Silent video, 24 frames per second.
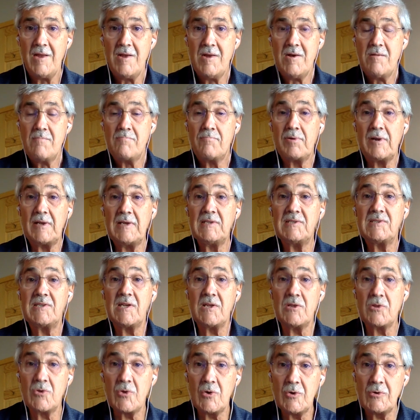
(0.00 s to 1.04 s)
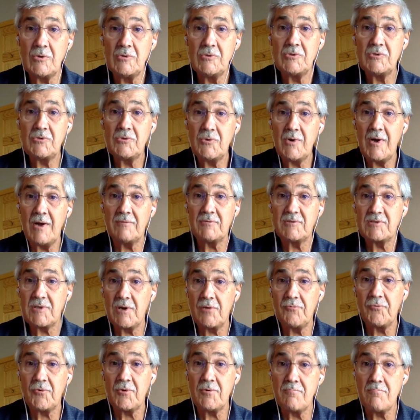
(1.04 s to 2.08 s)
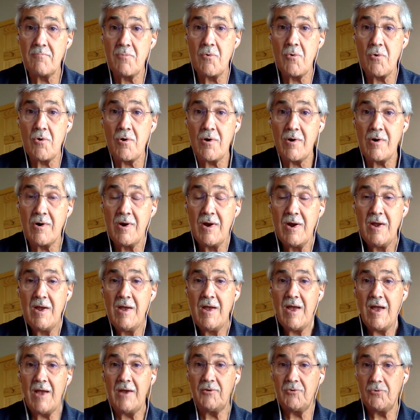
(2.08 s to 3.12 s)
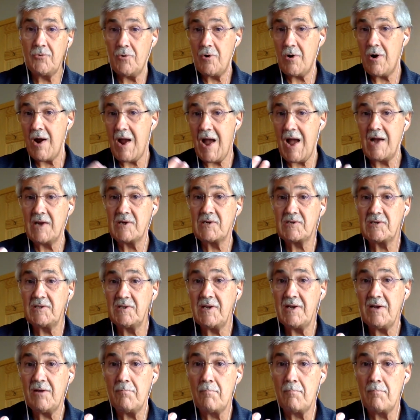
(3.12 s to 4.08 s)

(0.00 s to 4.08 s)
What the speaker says: placing those who have suffered more and who are actually